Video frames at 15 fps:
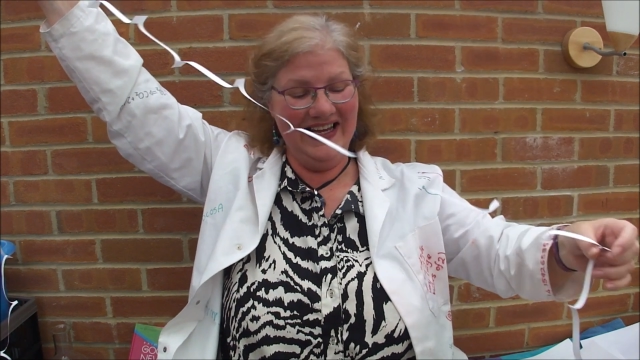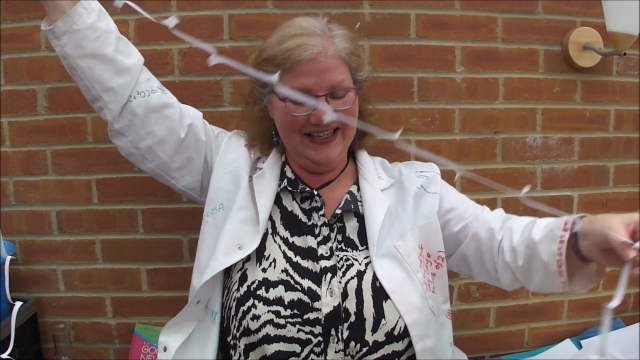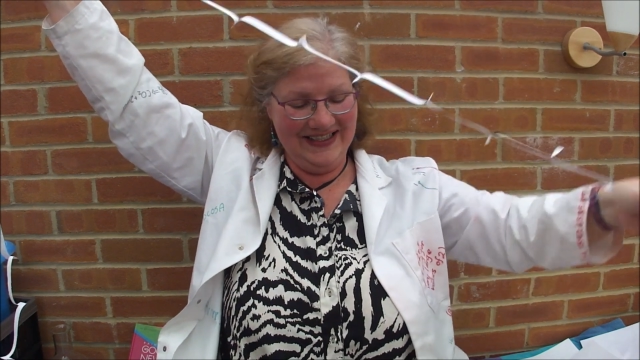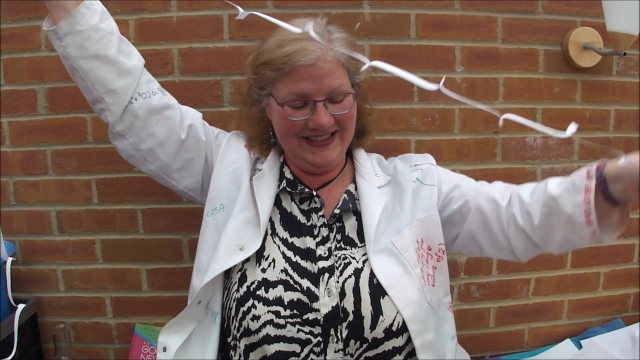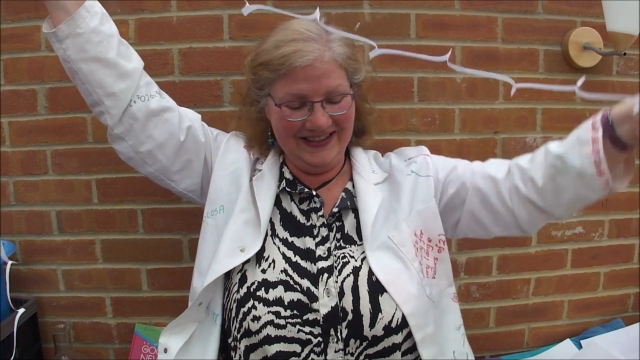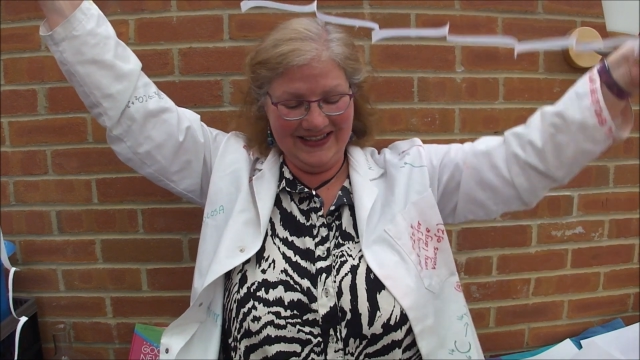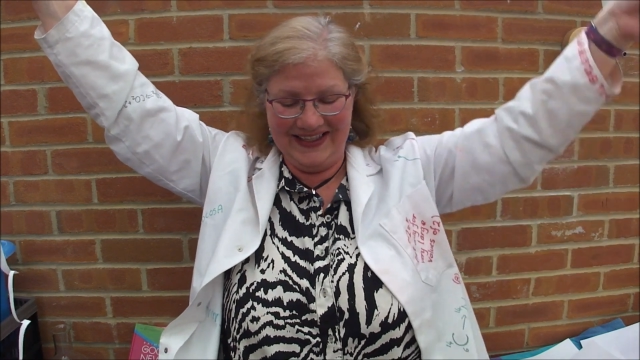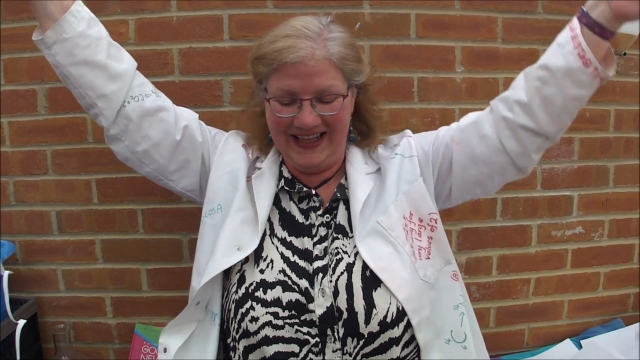
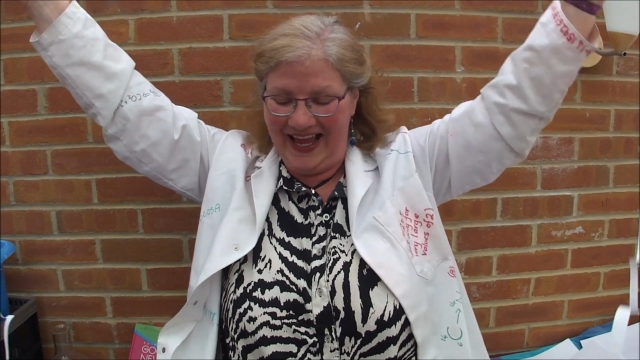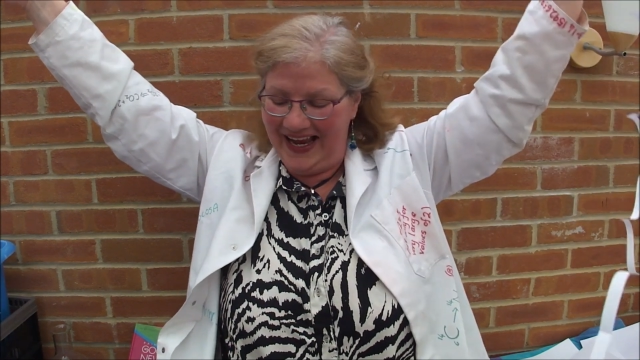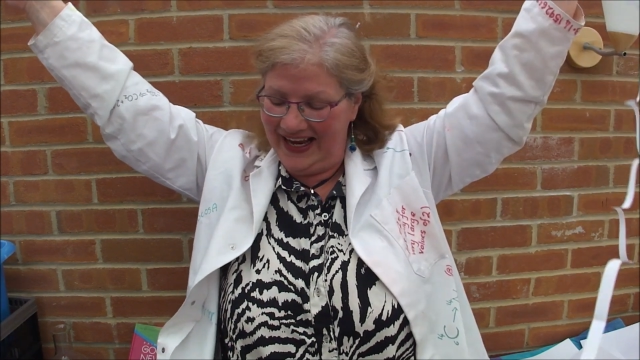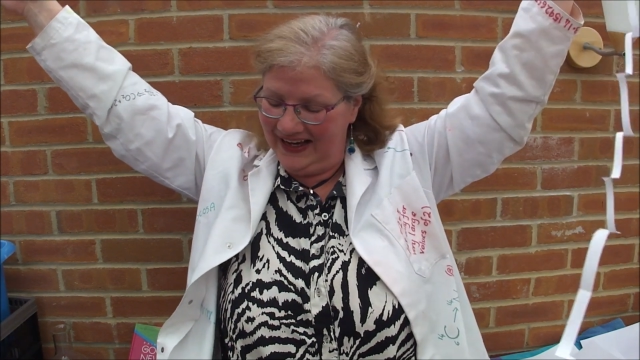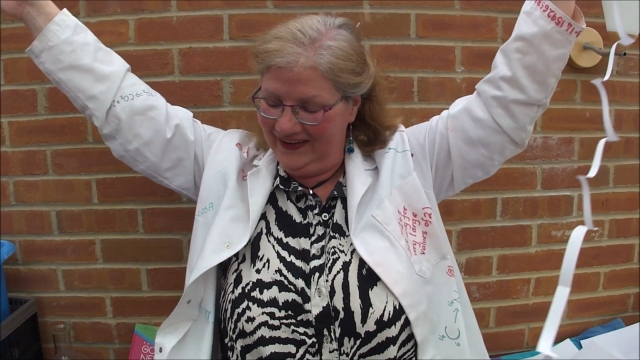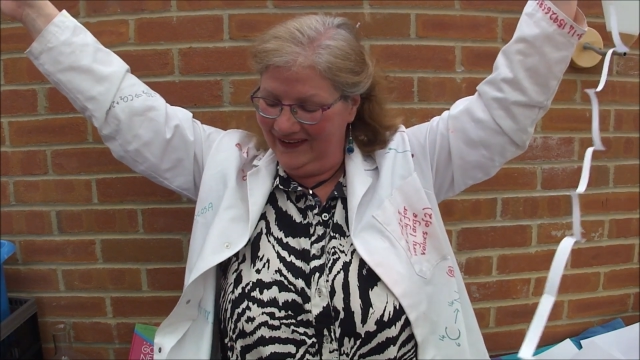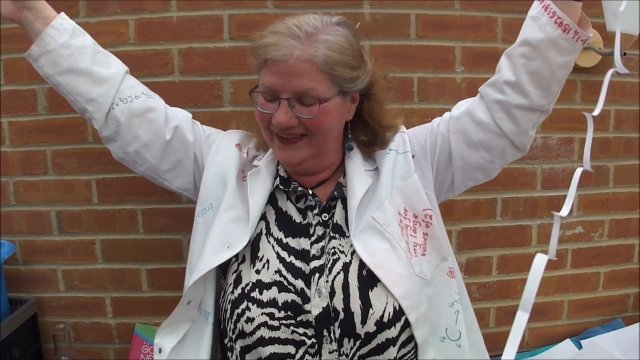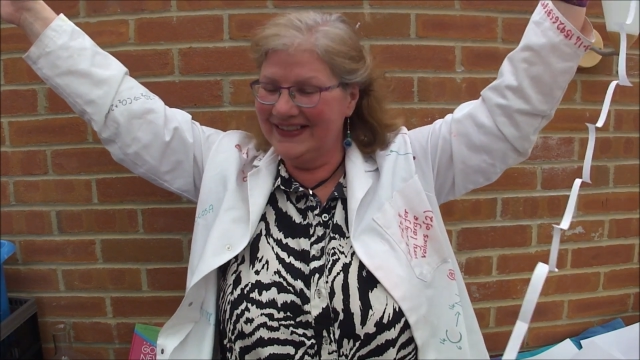Just
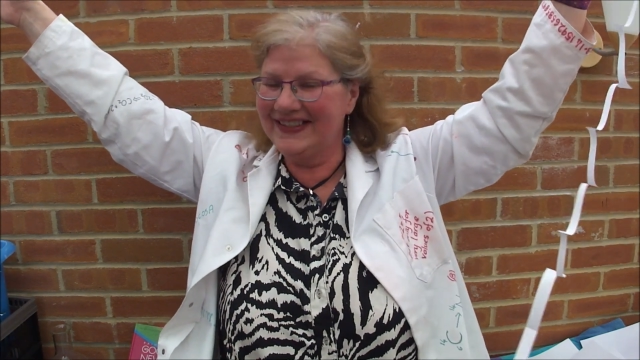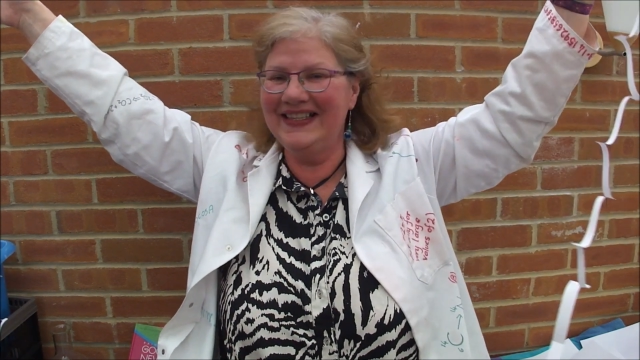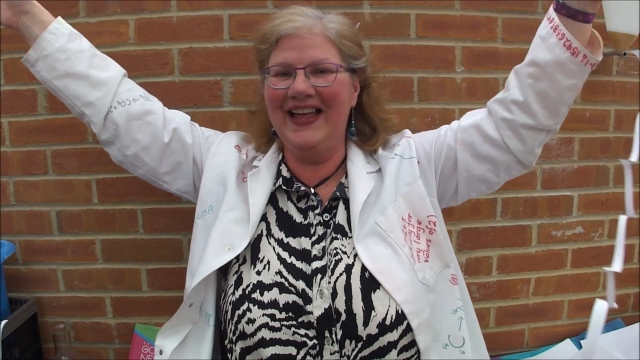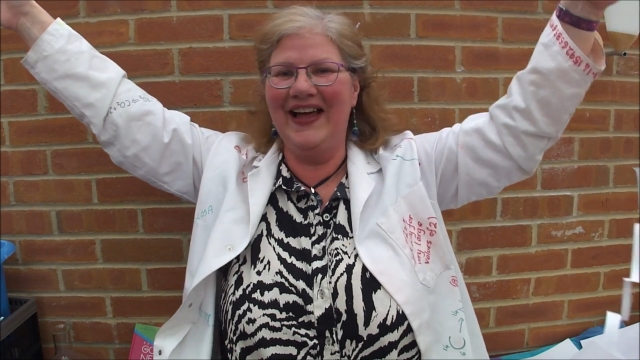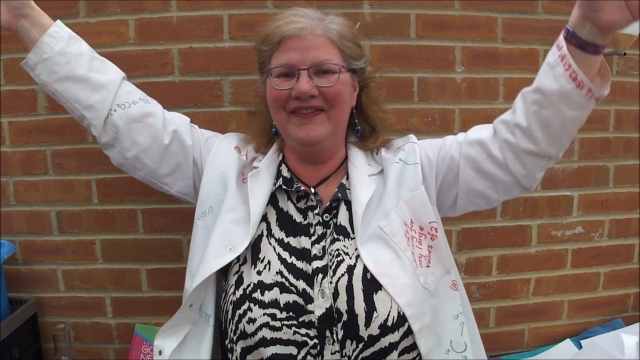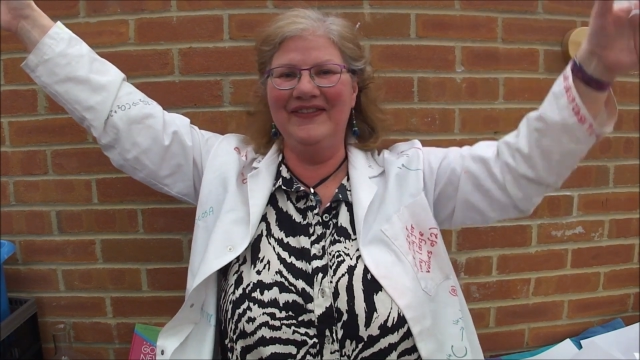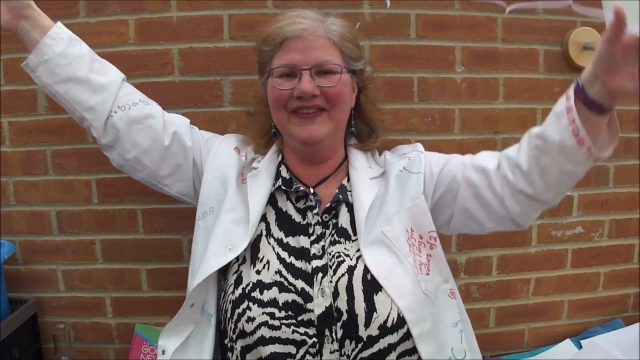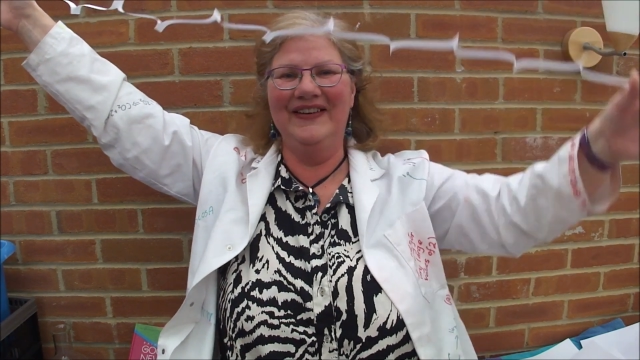like God's
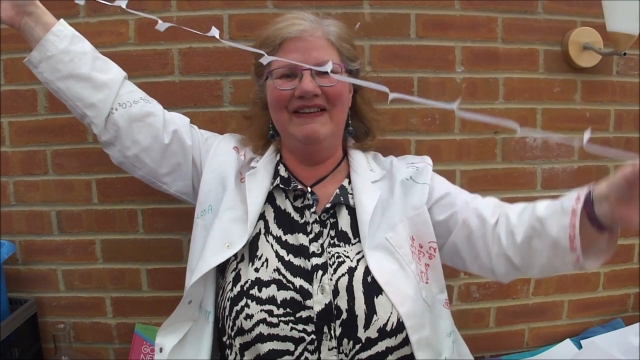love,